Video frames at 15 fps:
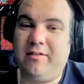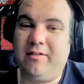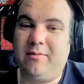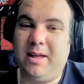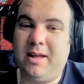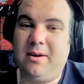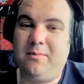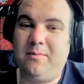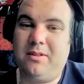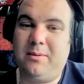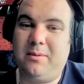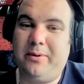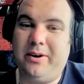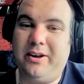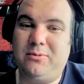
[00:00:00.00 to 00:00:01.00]
for me with the
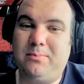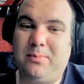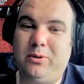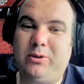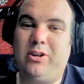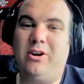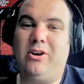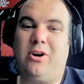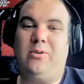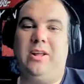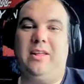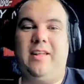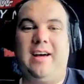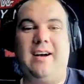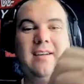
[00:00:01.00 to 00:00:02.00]
British Bulldog, only
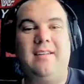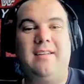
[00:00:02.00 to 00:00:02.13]
that